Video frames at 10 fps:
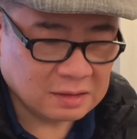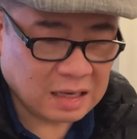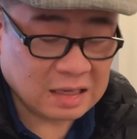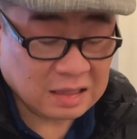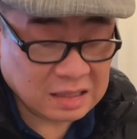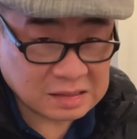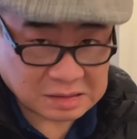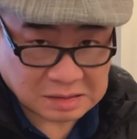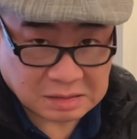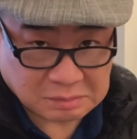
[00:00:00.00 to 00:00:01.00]
at least
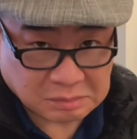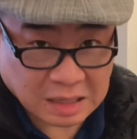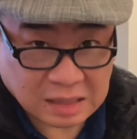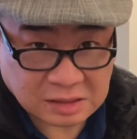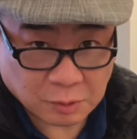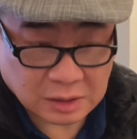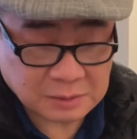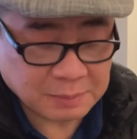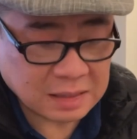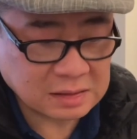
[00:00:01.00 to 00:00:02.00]
it's not so
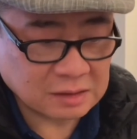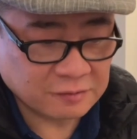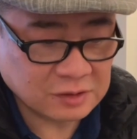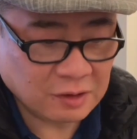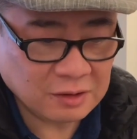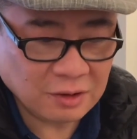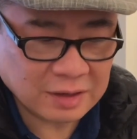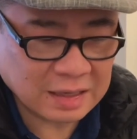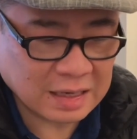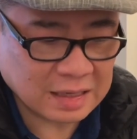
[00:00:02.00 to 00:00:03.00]
expensive. So I was
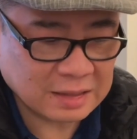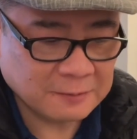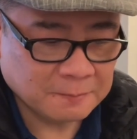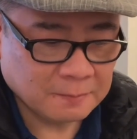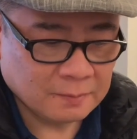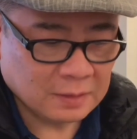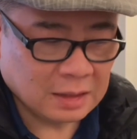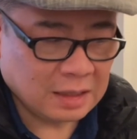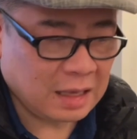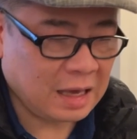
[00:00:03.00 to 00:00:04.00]
looking at it
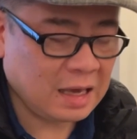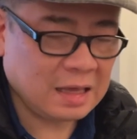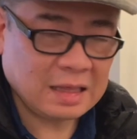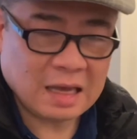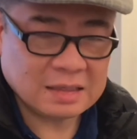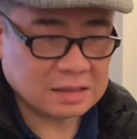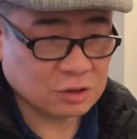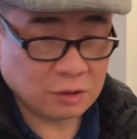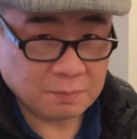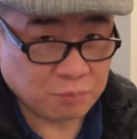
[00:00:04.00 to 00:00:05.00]
and I just
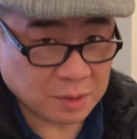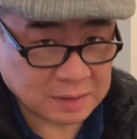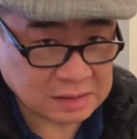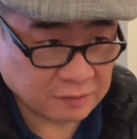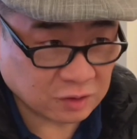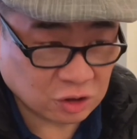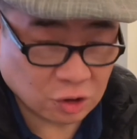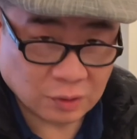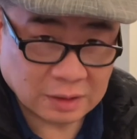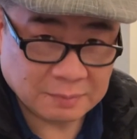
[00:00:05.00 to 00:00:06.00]
couldn't bring myself to
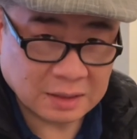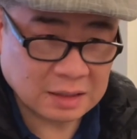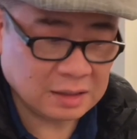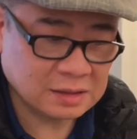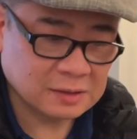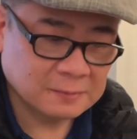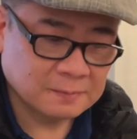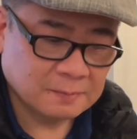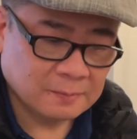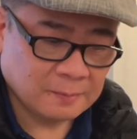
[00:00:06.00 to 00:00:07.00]
do it because
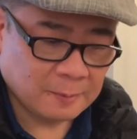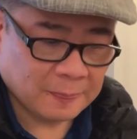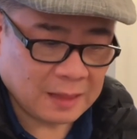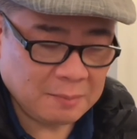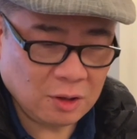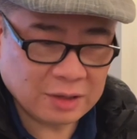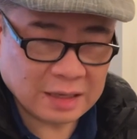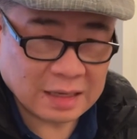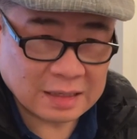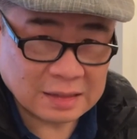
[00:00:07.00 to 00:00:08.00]
I'm
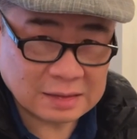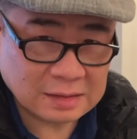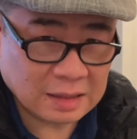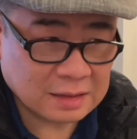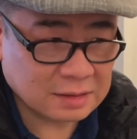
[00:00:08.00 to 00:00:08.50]
looking at it. It's like